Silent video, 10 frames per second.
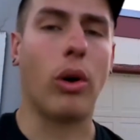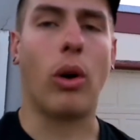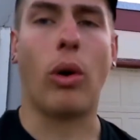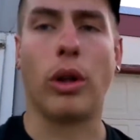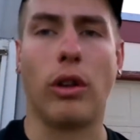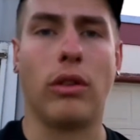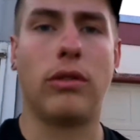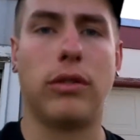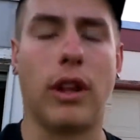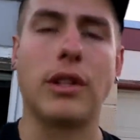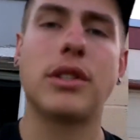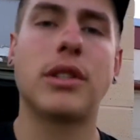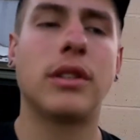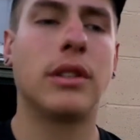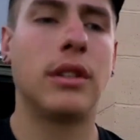oil
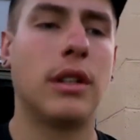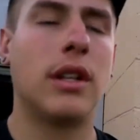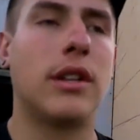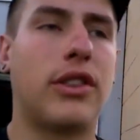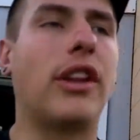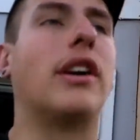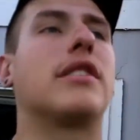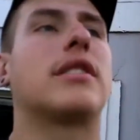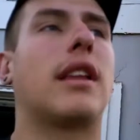flush thinners.